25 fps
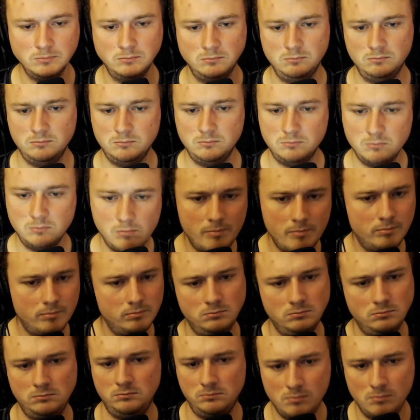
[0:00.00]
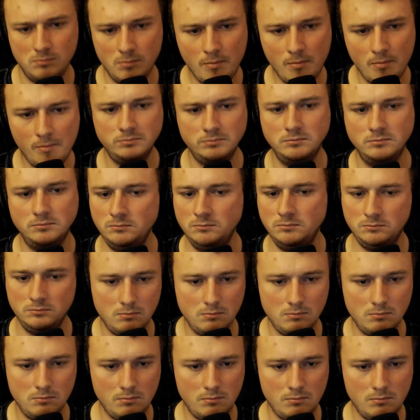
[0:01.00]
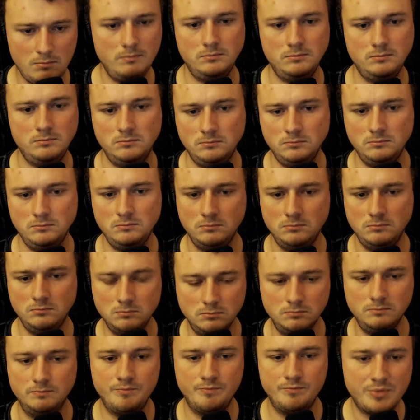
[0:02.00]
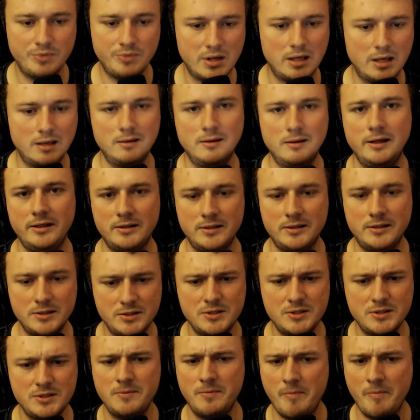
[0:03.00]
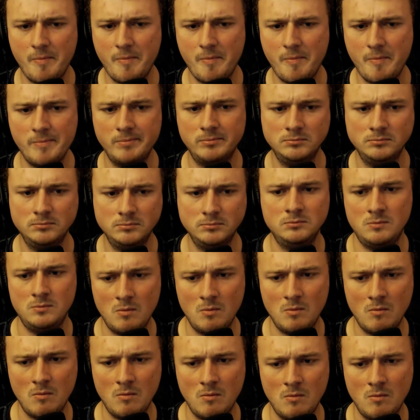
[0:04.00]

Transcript: Insulting my intelligence. Oh, like how these people judge.